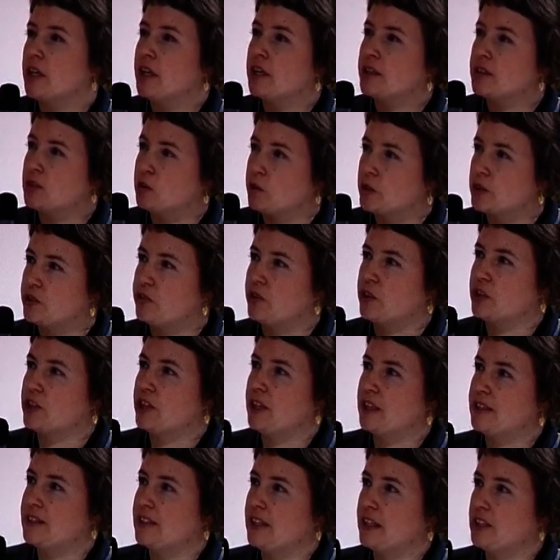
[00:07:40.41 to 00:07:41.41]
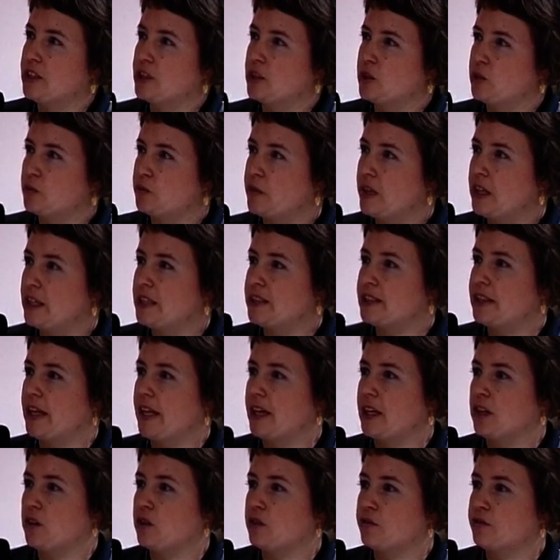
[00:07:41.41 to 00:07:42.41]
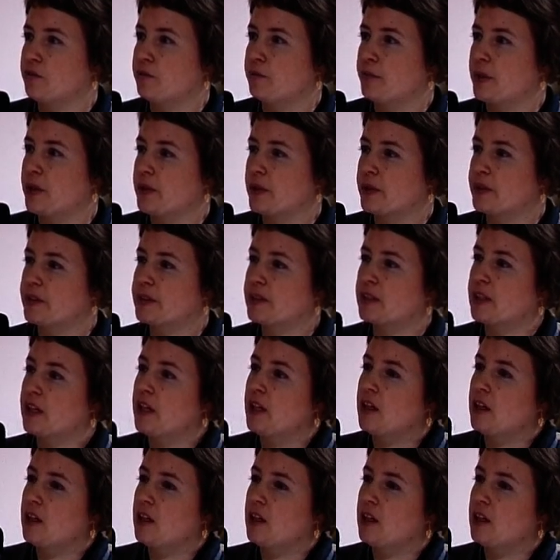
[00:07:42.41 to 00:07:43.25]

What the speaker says: storage virtualization to really take off, because